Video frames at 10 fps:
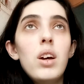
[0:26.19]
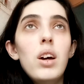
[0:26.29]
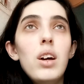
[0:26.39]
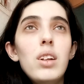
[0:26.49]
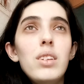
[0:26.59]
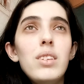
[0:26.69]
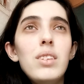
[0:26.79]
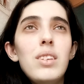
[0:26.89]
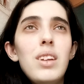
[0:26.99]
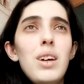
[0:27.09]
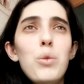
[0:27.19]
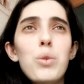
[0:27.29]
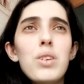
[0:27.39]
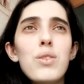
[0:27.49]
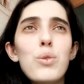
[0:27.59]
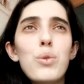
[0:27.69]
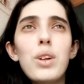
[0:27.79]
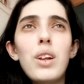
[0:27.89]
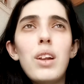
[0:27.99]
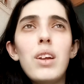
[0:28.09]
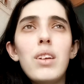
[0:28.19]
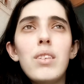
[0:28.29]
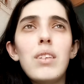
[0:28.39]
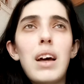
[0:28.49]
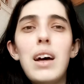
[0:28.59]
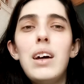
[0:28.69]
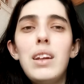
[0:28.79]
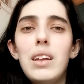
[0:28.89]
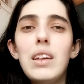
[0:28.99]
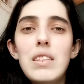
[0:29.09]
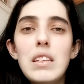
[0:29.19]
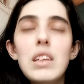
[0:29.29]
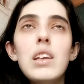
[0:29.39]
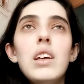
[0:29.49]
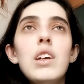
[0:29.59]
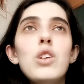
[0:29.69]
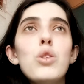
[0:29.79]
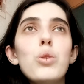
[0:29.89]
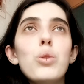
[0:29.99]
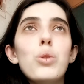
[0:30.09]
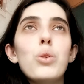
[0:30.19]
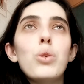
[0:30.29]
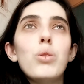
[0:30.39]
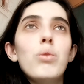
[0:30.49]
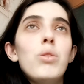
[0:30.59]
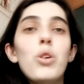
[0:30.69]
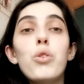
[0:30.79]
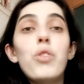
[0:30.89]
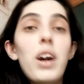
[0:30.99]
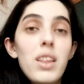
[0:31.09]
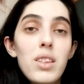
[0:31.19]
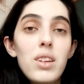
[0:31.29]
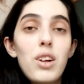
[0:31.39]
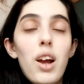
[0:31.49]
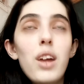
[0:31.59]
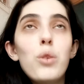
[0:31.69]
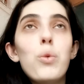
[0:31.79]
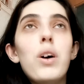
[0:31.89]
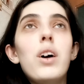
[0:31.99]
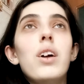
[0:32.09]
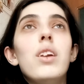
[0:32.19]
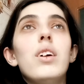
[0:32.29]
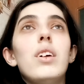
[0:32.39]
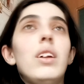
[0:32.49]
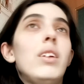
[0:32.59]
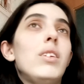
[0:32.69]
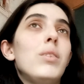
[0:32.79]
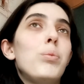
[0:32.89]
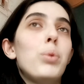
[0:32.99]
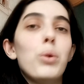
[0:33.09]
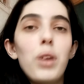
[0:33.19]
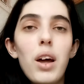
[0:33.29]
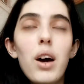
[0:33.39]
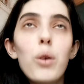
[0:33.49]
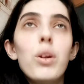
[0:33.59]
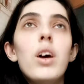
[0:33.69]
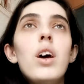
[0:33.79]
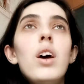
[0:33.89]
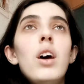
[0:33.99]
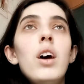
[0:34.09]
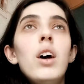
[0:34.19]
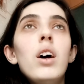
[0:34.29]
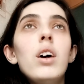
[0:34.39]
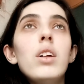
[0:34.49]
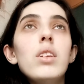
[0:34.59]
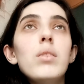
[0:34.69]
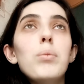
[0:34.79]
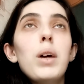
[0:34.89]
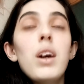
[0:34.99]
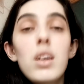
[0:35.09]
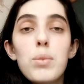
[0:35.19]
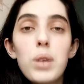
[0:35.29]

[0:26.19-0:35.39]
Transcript: and that was really not easy to find the right one and pour it out. And my husband